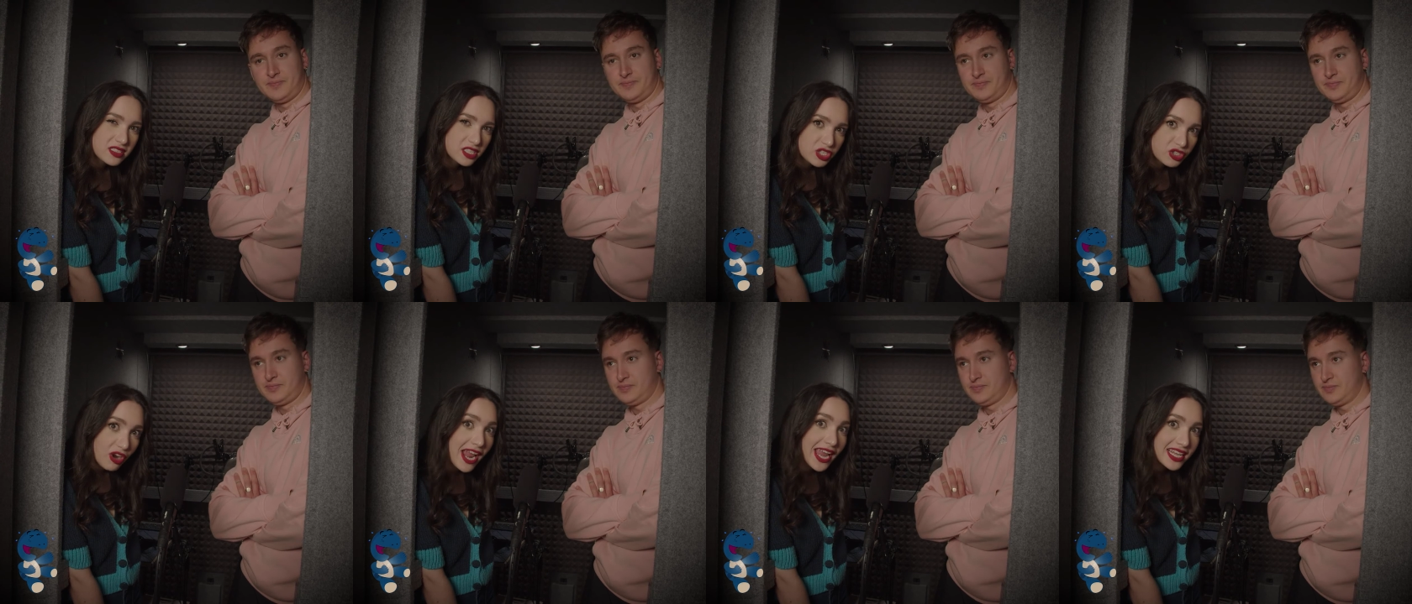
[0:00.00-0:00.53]
Speaker 1: to the
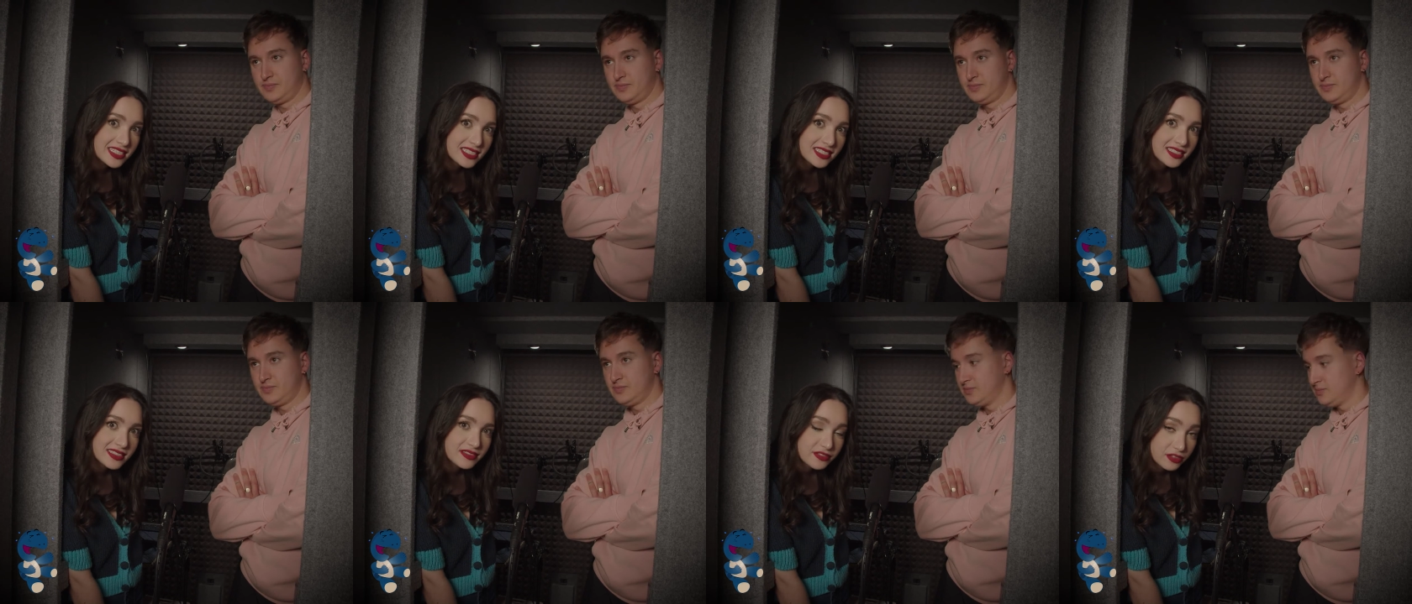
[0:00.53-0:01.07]

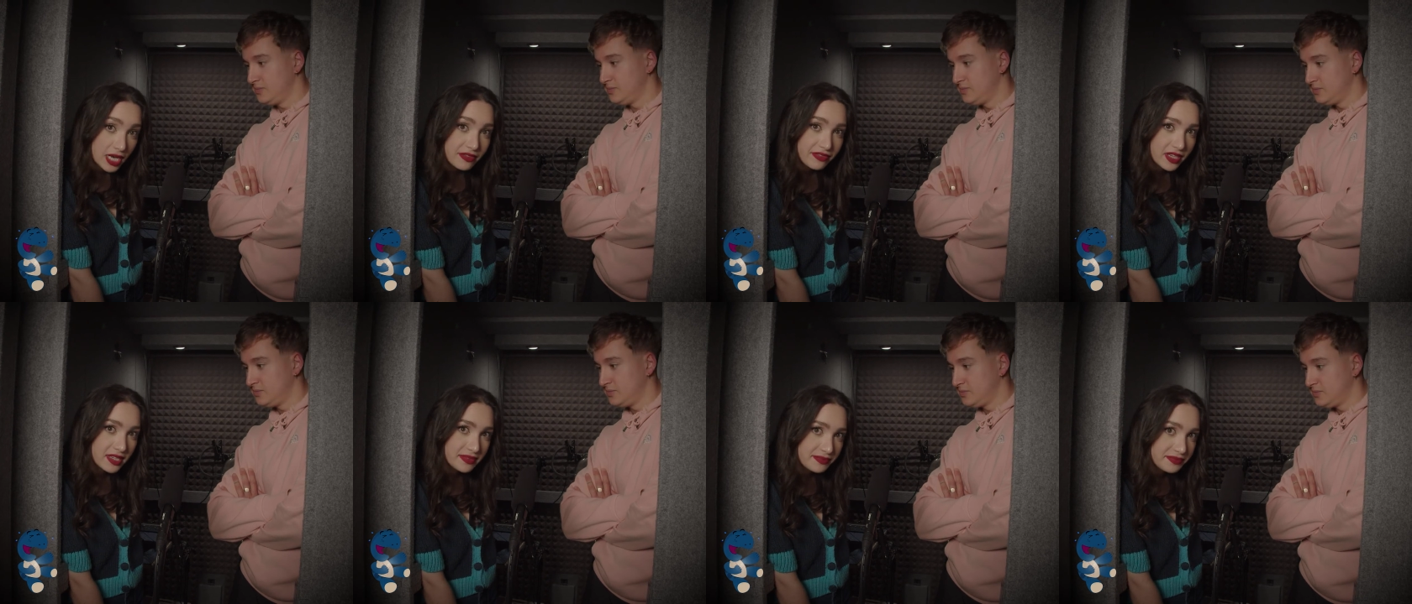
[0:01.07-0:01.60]
trains
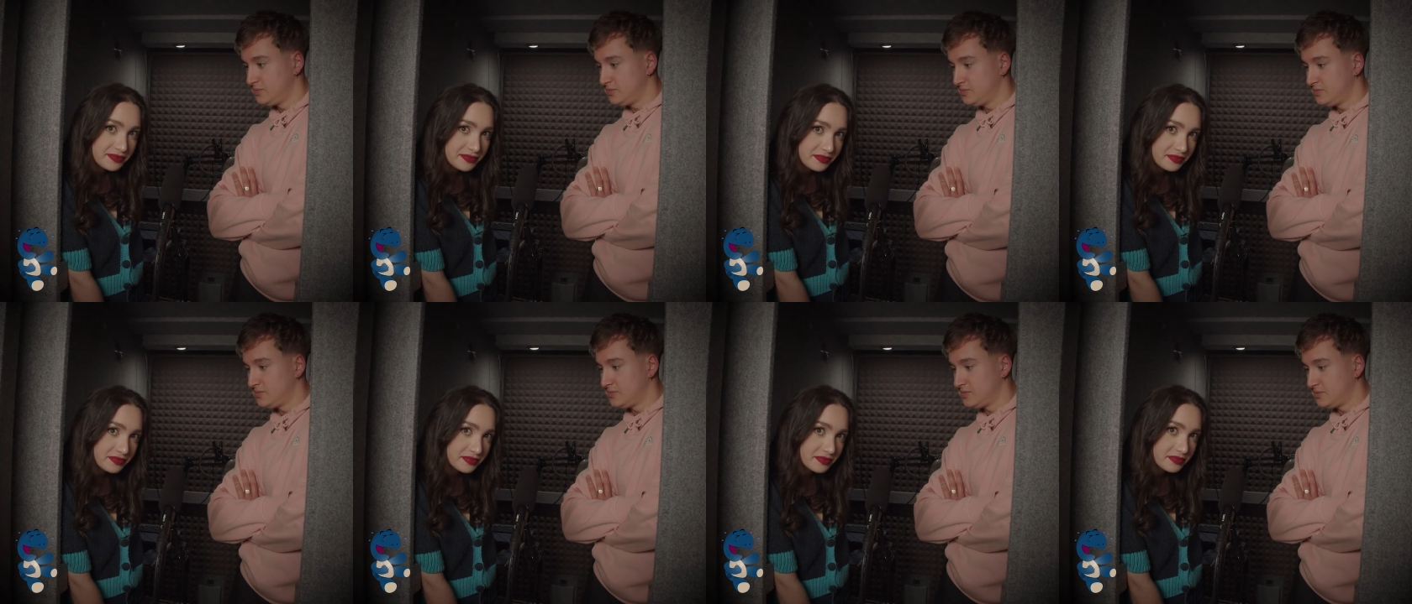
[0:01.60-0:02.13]
forever.
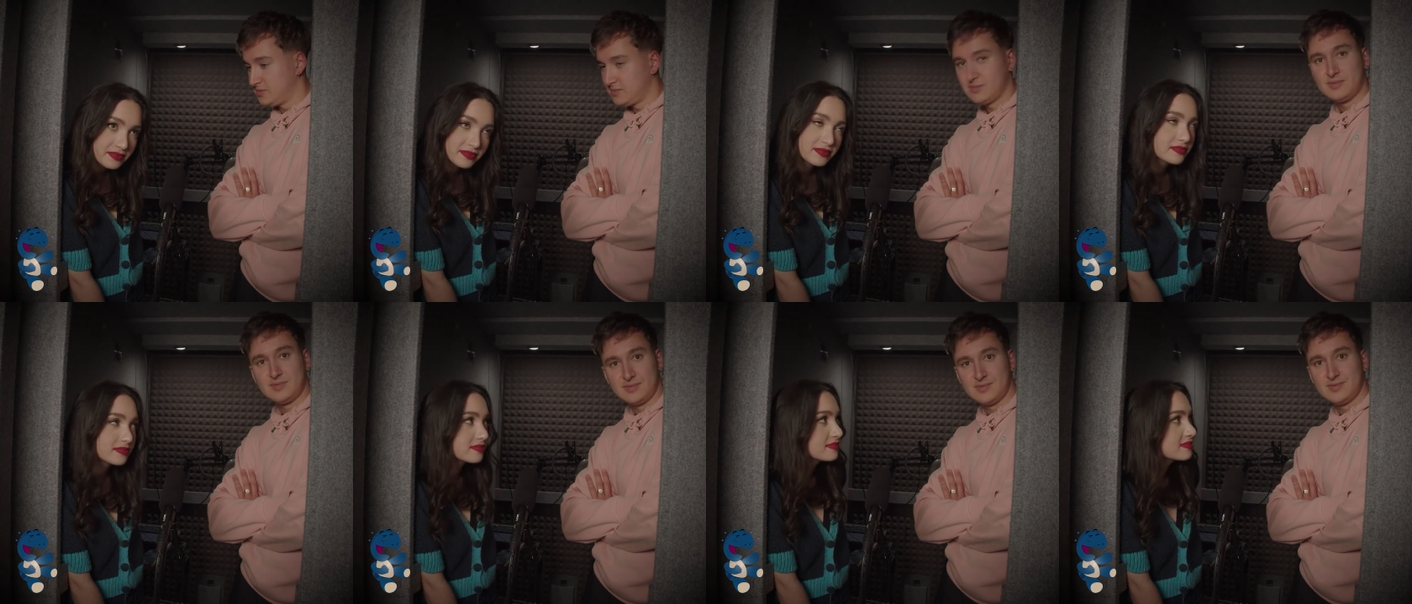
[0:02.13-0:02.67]

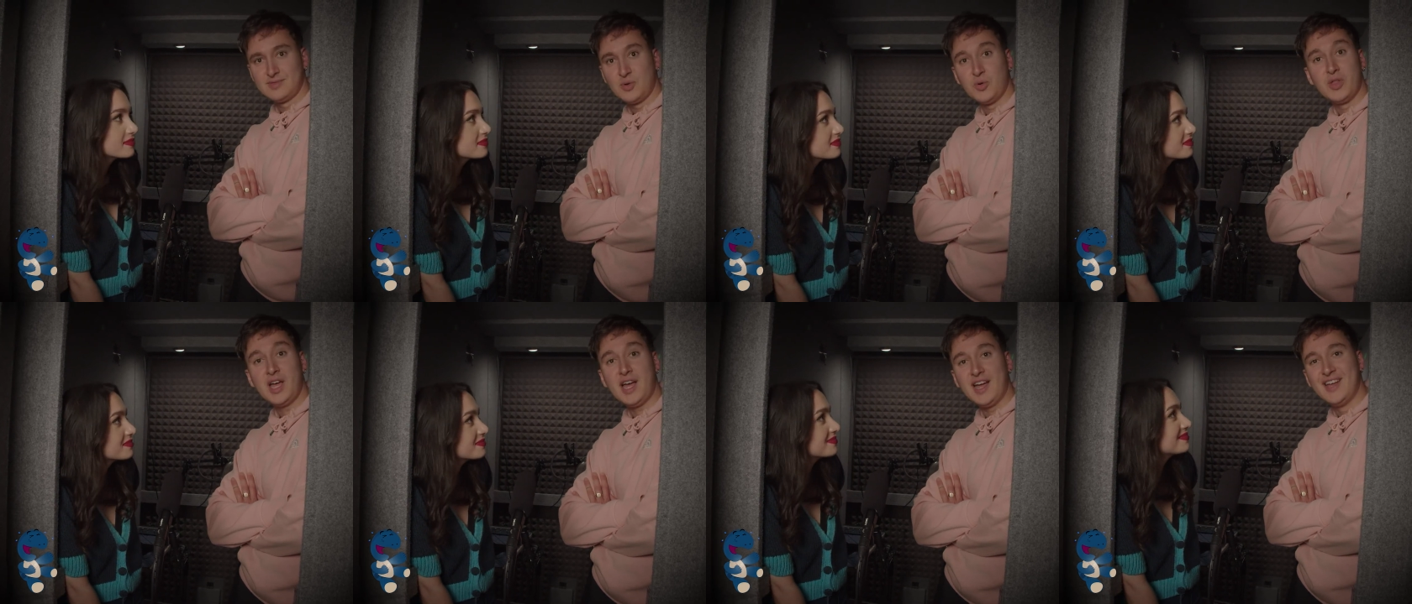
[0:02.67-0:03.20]

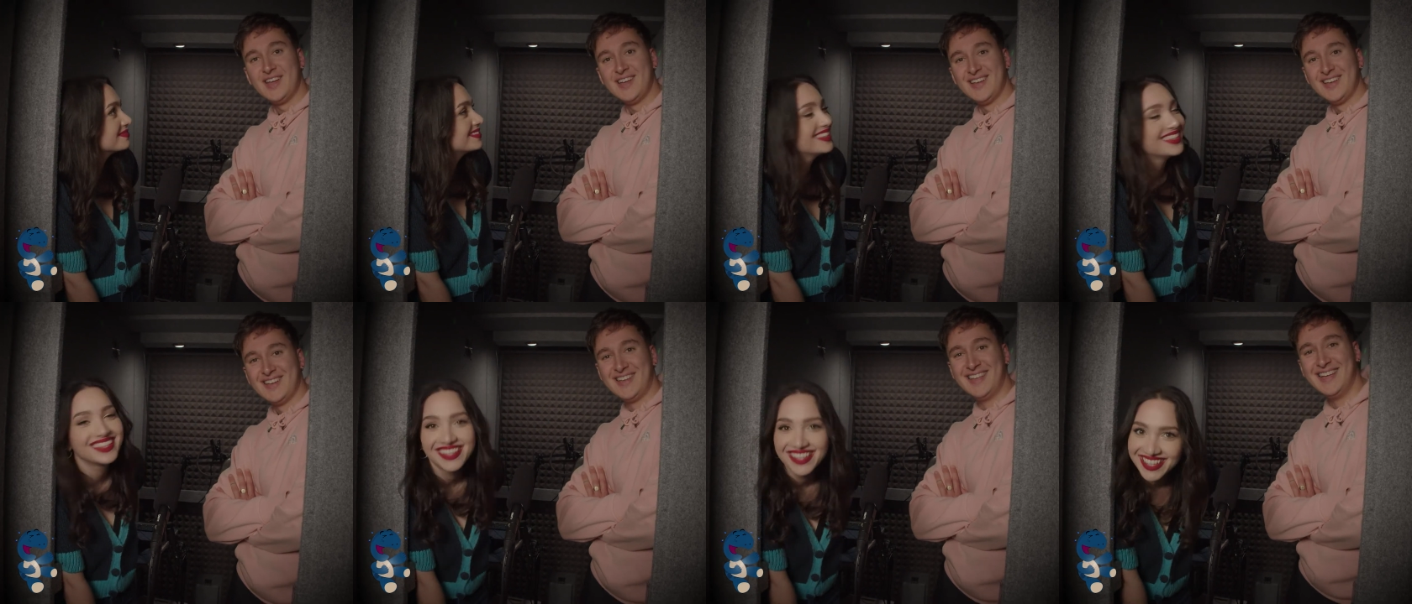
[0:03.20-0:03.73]
Speaker 2: Or that.
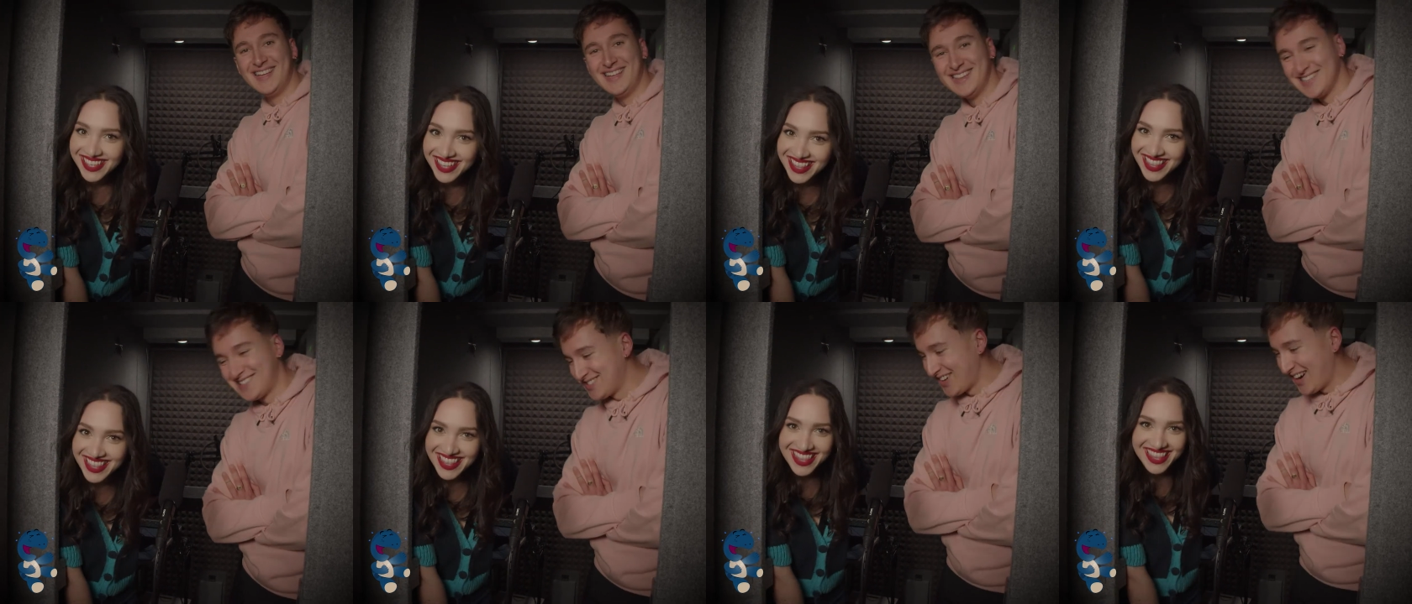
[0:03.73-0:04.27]

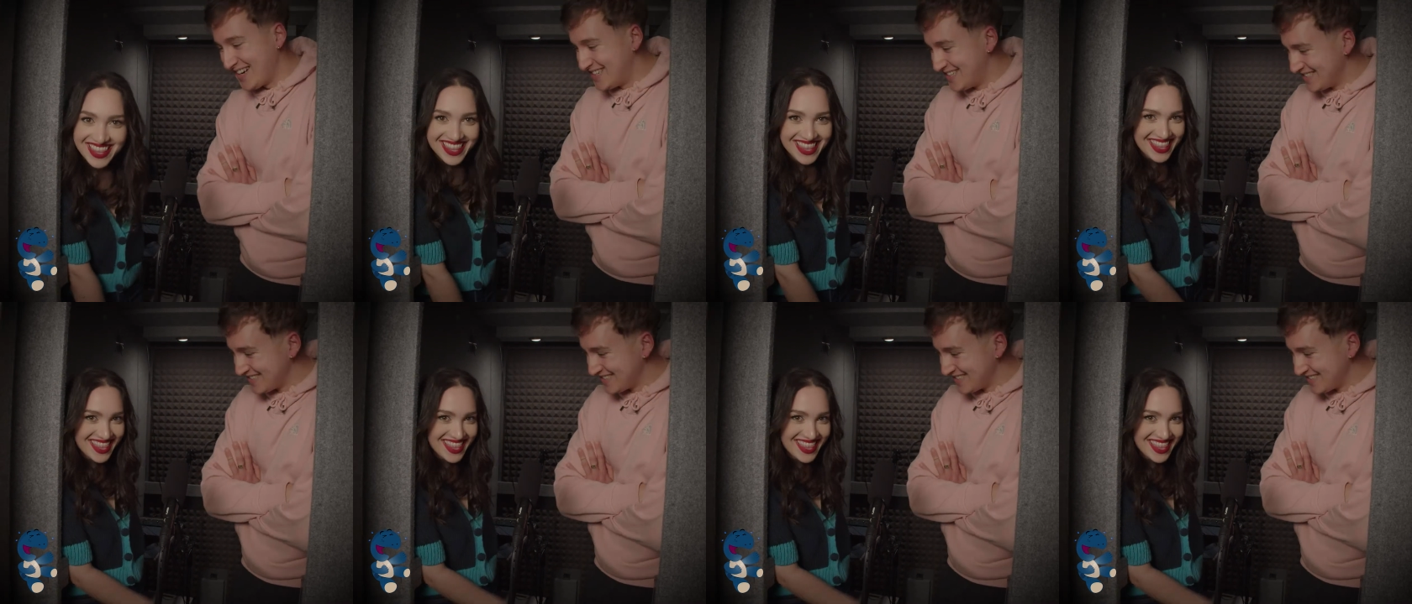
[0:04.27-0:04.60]
The trains.